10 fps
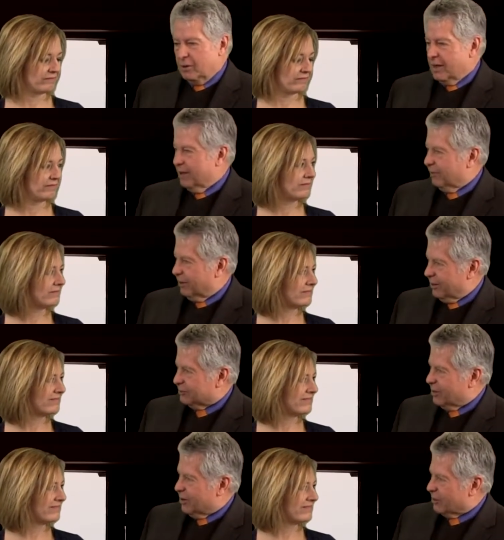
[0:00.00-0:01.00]
Speaker 1: have a
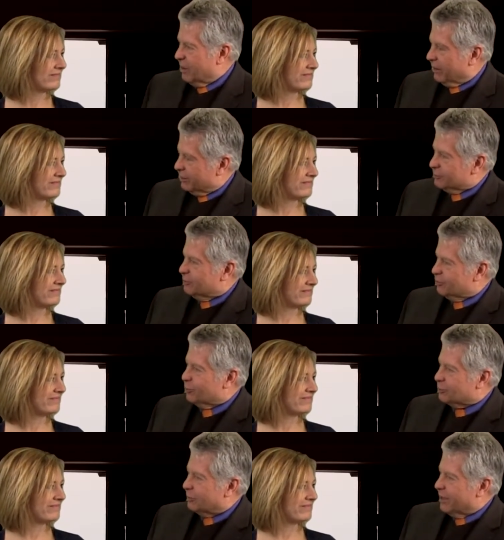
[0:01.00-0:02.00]
lot to talk about. Here's the
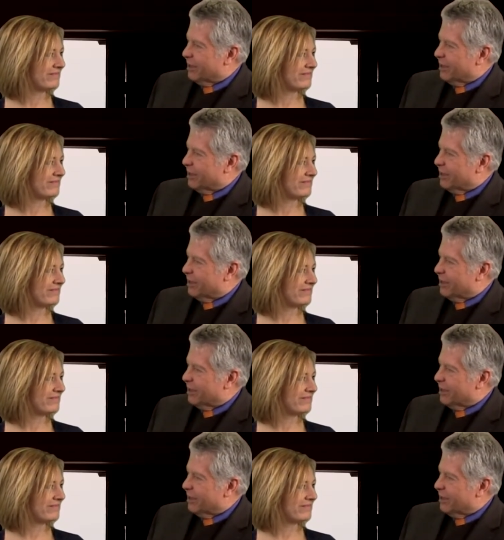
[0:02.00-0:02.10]
first one